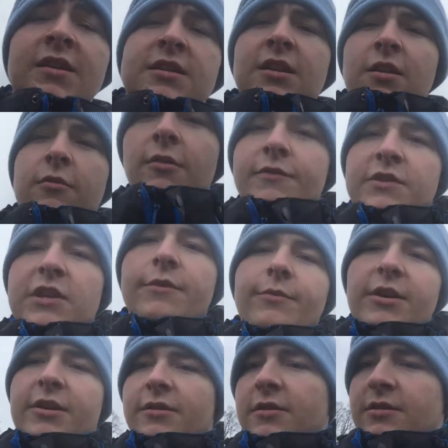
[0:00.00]
so obviously
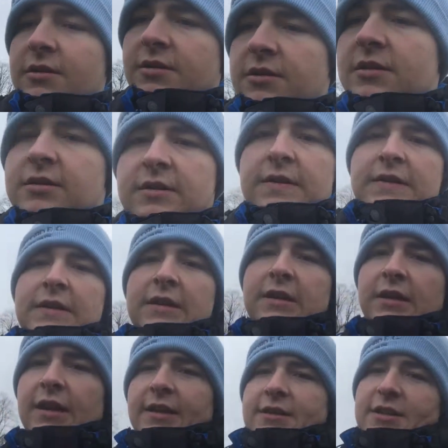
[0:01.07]
when,
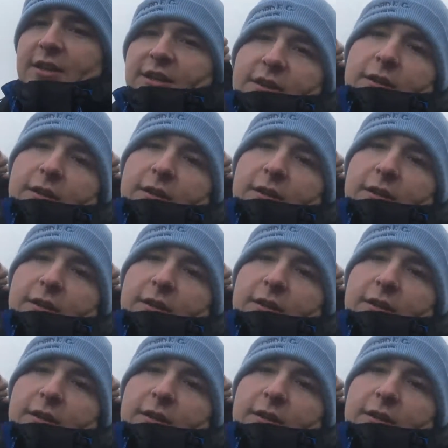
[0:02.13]
link to